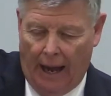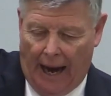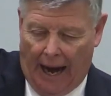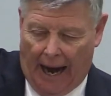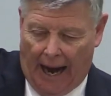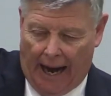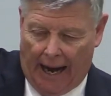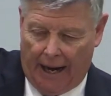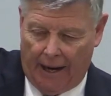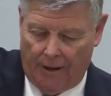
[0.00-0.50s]

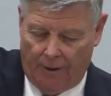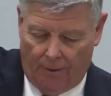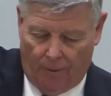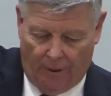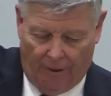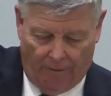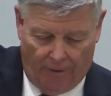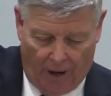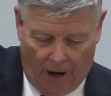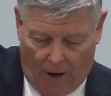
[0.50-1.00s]
and
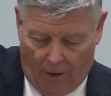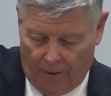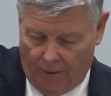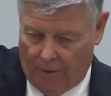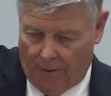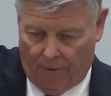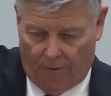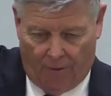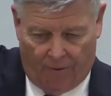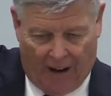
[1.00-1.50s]
we've
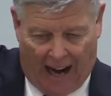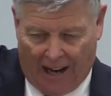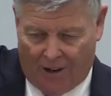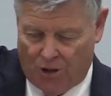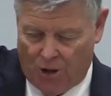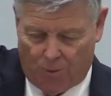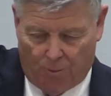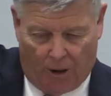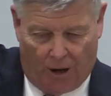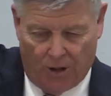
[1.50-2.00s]
got
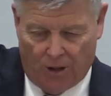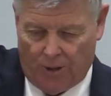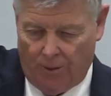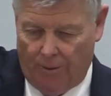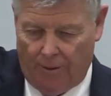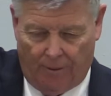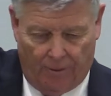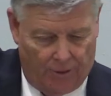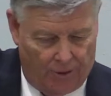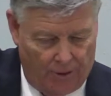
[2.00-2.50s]
factious
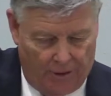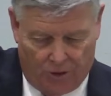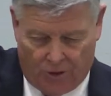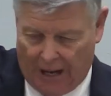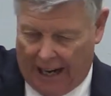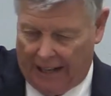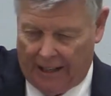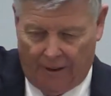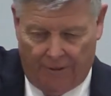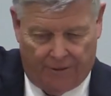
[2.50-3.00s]
person,
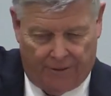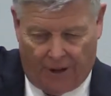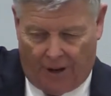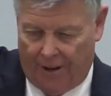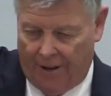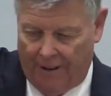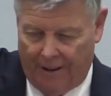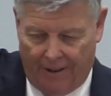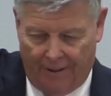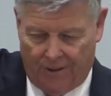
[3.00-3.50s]
second,
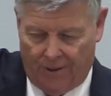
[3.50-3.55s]
third,